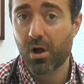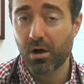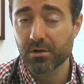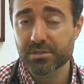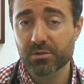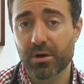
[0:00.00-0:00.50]

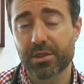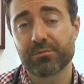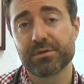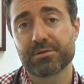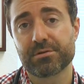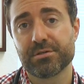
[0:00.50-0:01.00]
Also, other
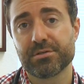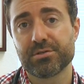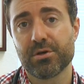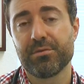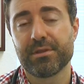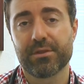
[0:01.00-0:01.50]
research has
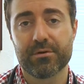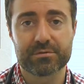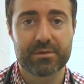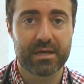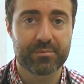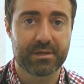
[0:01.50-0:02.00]
shown that
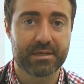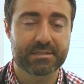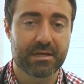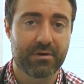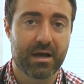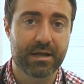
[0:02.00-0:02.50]
those
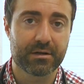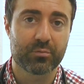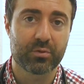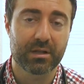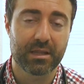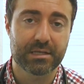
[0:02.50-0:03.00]
IBS have a higher
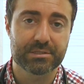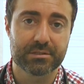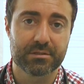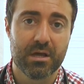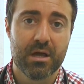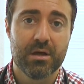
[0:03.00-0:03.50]

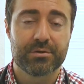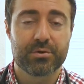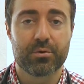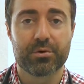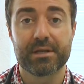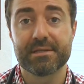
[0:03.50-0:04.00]
predilection
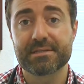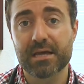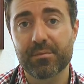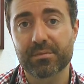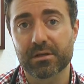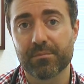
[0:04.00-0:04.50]
toward
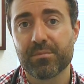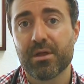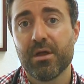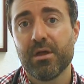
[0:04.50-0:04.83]
insomnia.